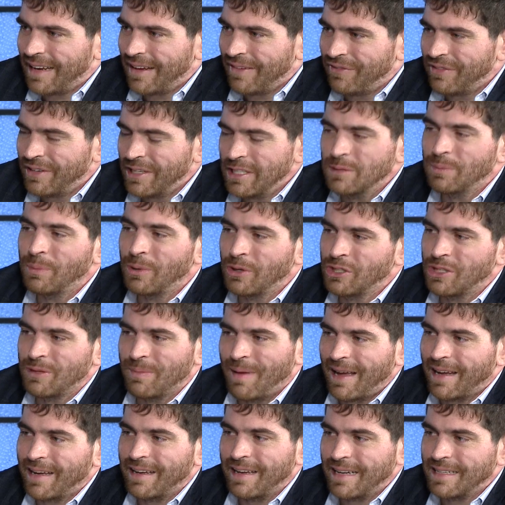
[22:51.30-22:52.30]
if he's pushing
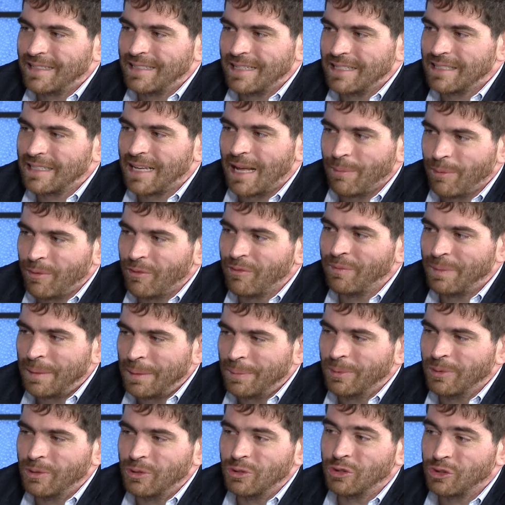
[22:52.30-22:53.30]
back against his couple of
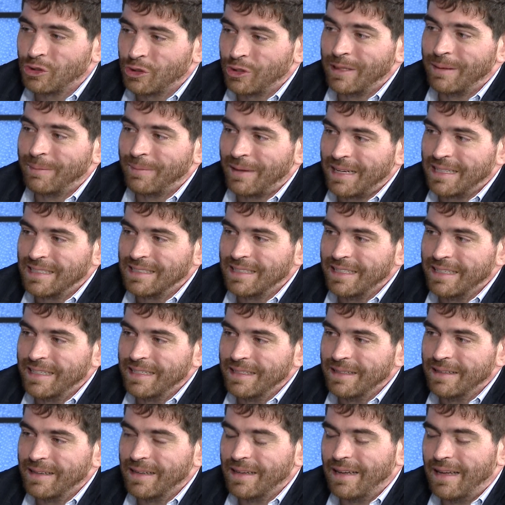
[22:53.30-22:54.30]
people who treat him nicely
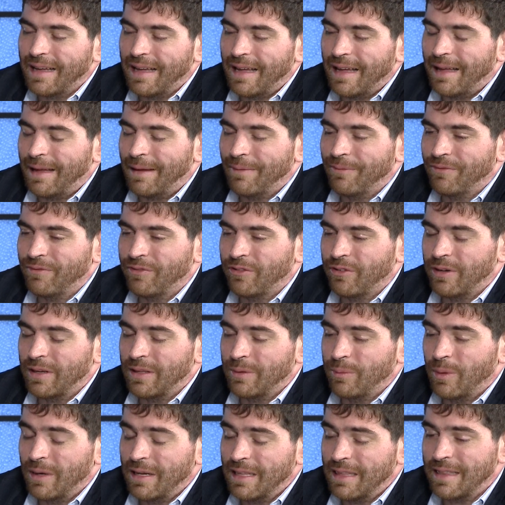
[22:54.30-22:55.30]
for
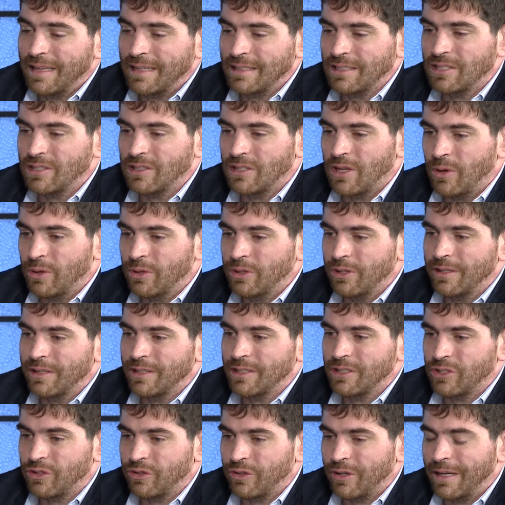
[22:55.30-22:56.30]
what he thinks is going to the
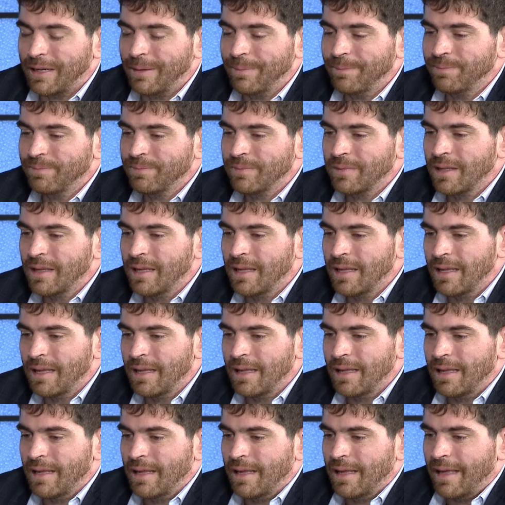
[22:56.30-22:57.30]
extreme,
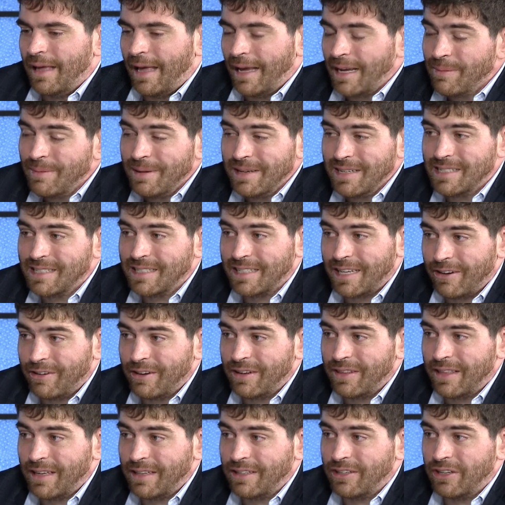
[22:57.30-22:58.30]
it can be a scary
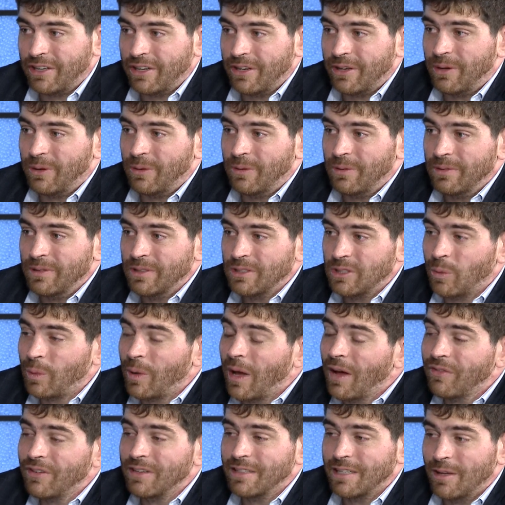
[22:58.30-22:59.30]
thing to do. So we
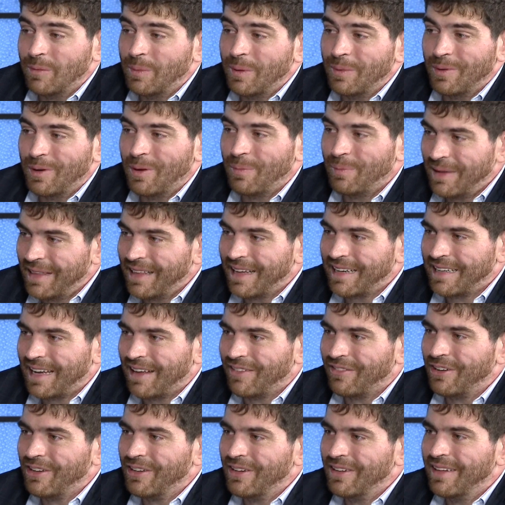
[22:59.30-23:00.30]
often tell people to be like
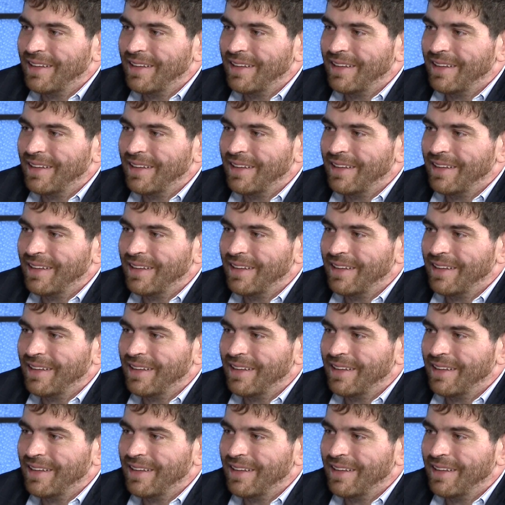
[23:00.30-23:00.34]
Neville.